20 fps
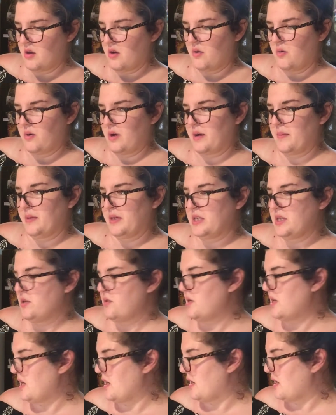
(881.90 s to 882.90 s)
what I'm gonna do
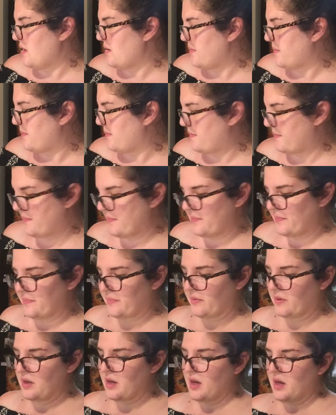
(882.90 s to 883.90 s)
here
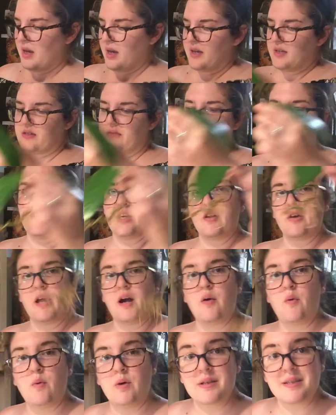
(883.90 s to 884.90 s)
is figure
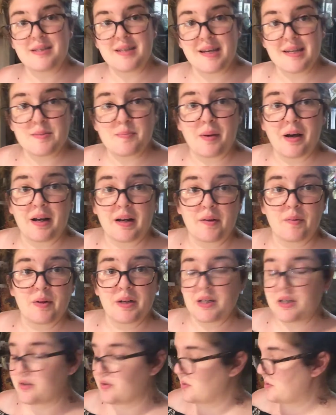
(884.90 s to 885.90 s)
out what size pot I wanna
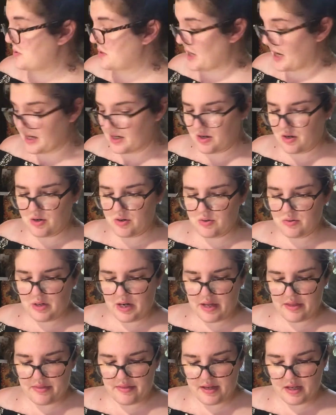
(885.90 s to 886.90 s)
use. I know, I
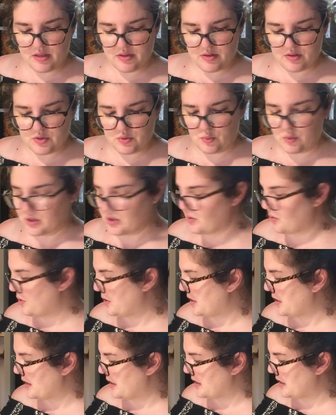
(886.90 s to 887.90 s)
think there's one
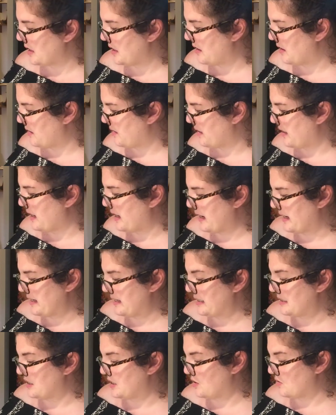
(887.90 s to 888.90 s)
Hoya in here that I
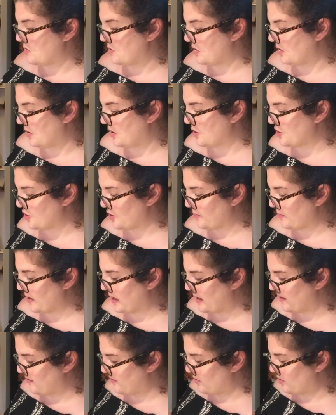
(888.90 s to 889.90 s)
need to use a larger
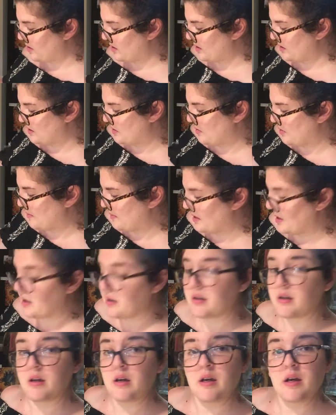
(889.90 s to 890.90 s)
pot for, so I'm gonna
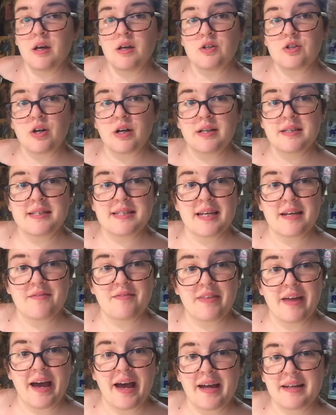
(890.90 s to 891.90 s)
try and save
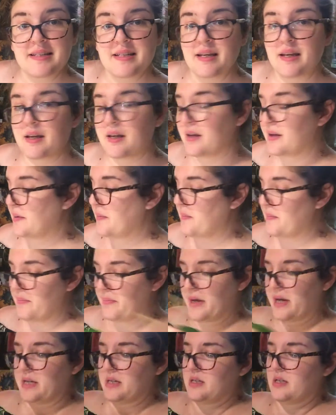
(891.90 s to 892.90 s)
that, but
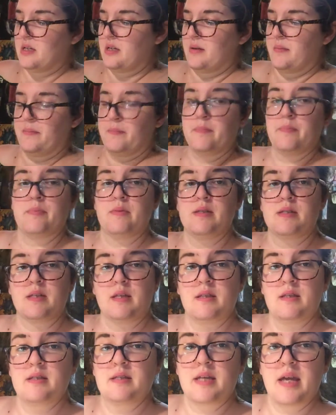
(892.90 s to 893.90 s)
let's get
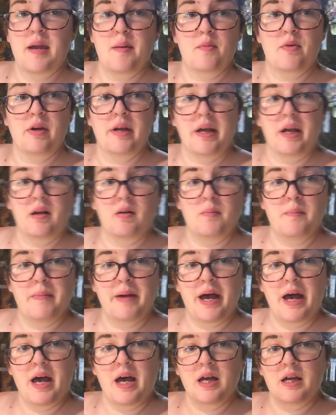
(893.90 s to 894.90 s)
this camera angle
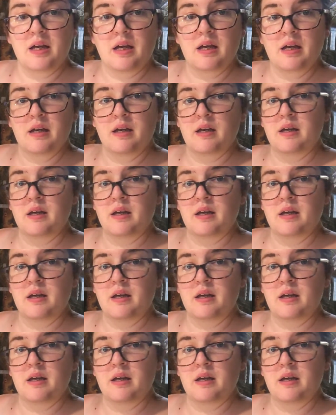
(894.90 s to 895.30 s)
back.